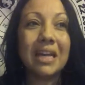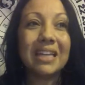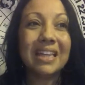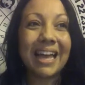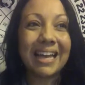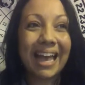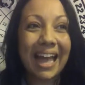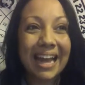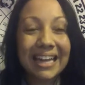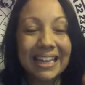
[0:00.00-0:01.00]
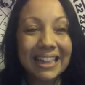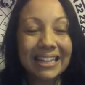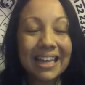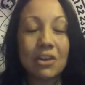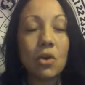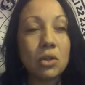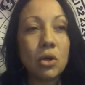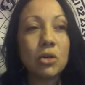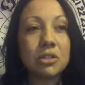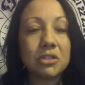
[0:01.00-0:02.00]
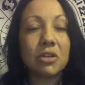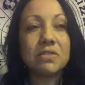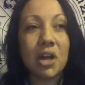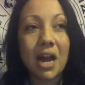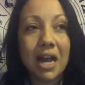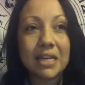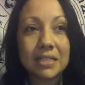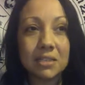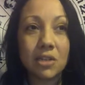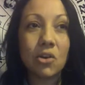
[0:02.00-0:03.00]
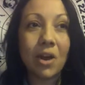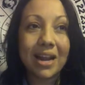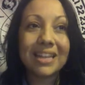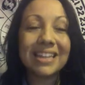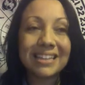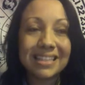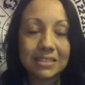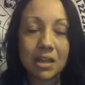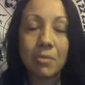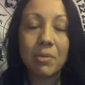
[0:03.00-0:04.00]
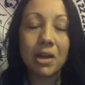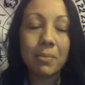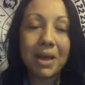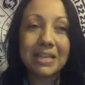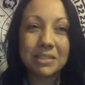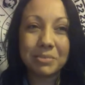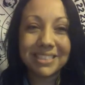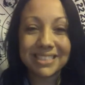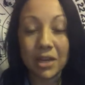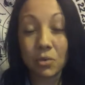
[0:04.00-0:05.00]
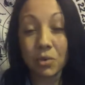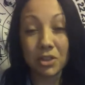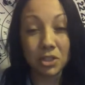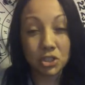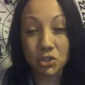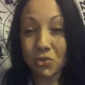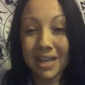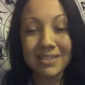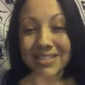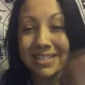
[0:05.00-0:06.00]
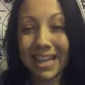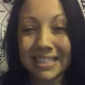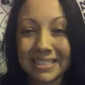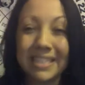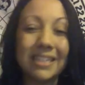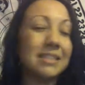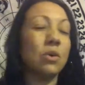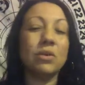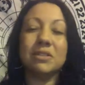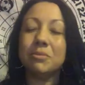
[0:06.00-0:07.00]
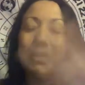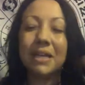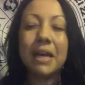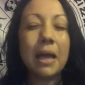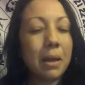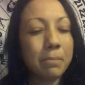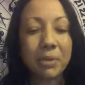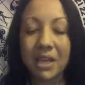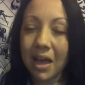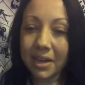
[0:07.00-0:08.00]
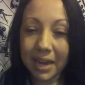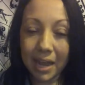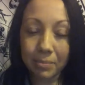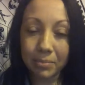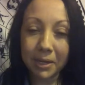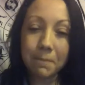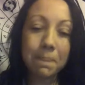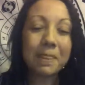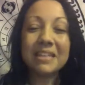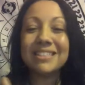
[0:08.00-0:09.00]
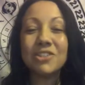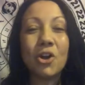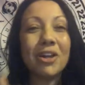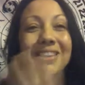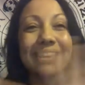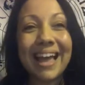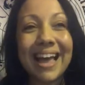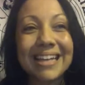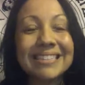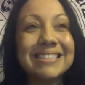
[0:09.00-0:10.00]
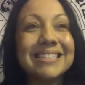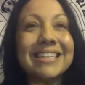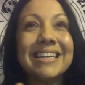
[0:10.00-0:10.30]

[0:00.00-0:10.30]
like, anything that no longer serves our highest good, or anything that's coming up, has to be dealt with, because 2019 is going to be beyond epic. This is our last